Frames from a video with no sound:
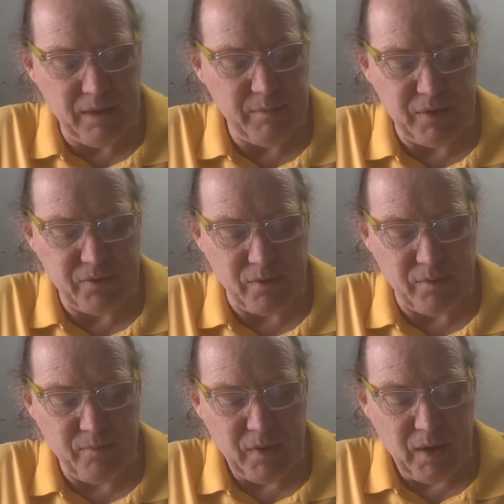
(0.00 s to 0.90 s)
not sure.
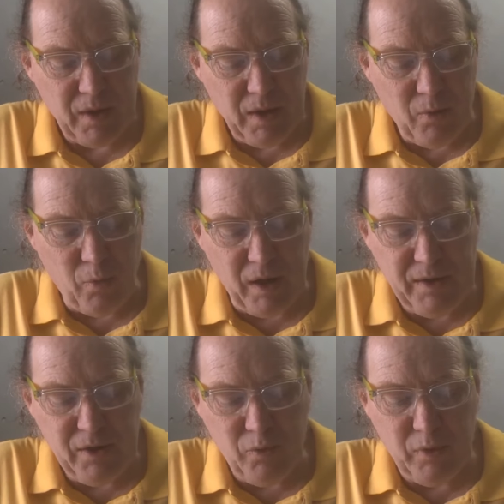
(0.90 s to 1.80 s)
Why
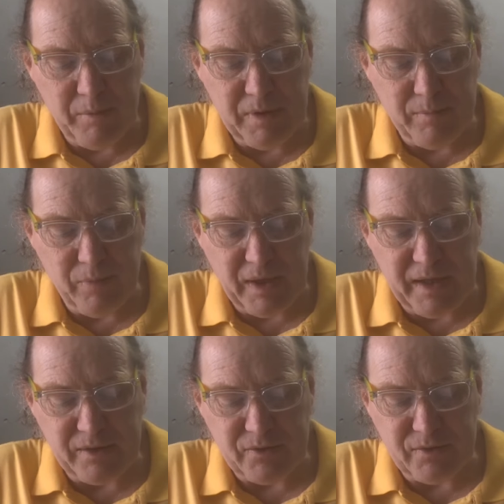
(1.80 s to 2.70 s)
no women,
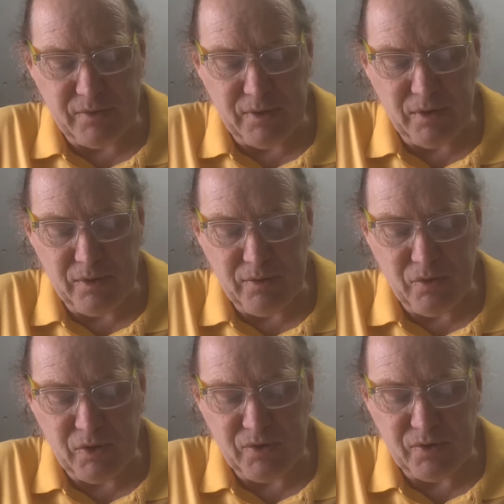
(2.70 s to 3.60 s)
blacks,
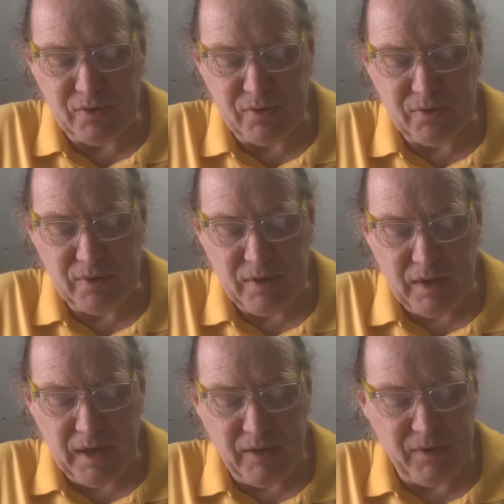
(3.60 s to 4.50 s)
non-Christians
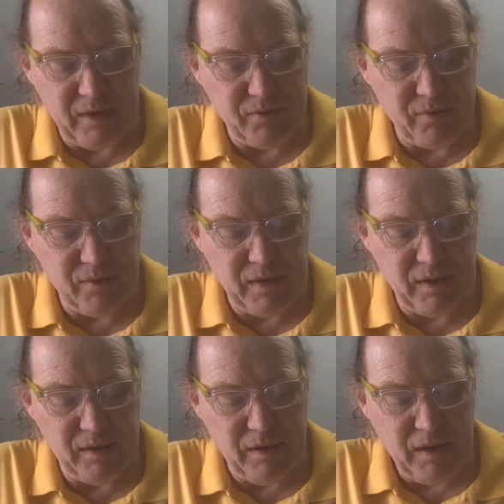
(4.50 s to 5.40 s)
have answered
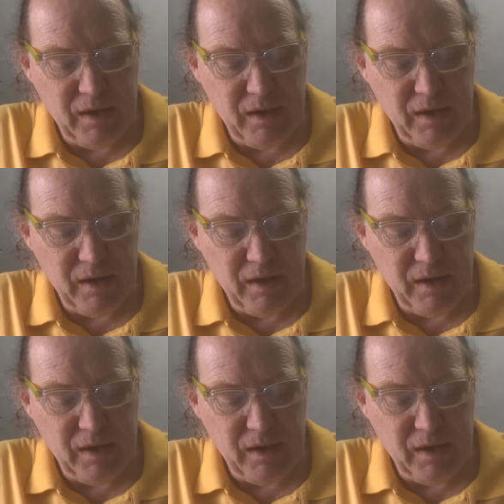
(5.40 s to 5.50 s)
the